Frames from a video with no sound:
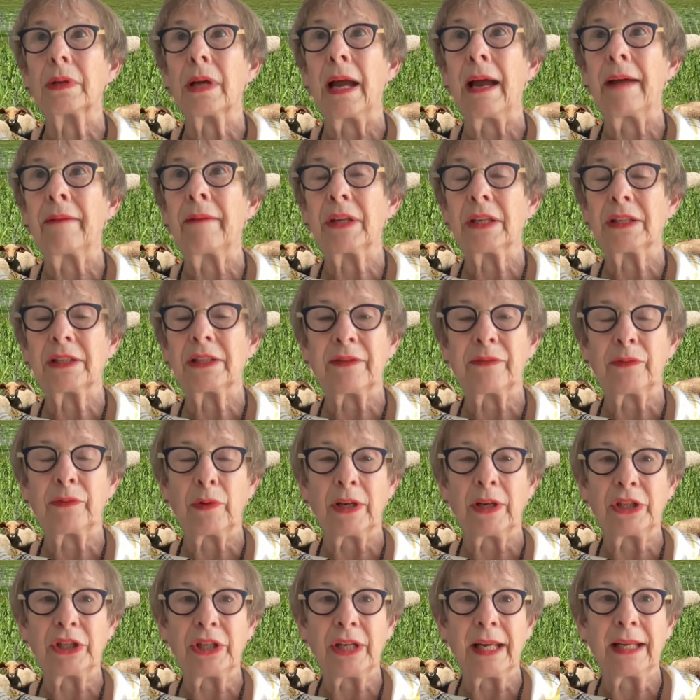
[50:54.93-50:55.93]
having a
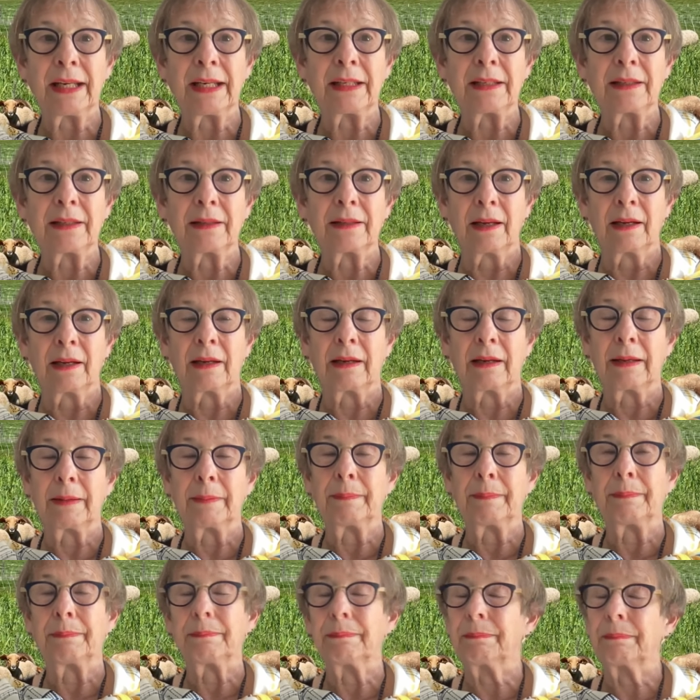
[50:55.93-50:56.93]
differentiated
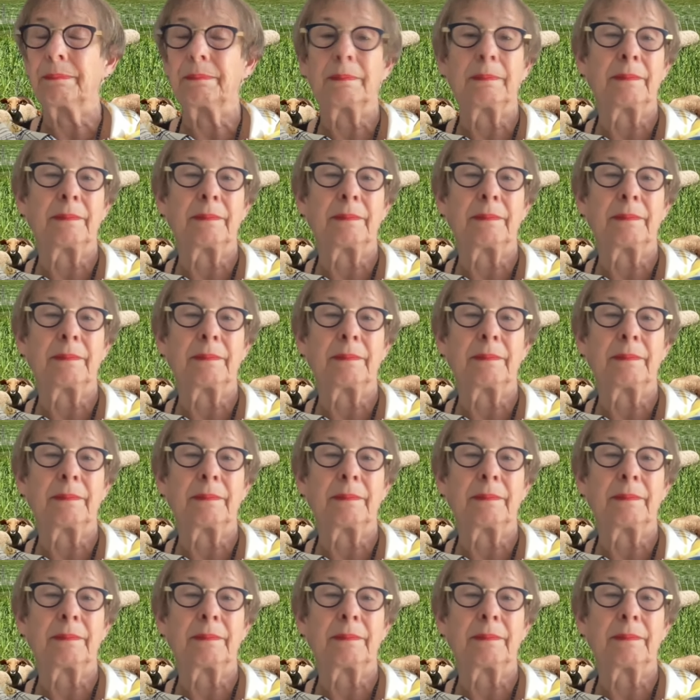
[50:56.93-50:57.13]
um,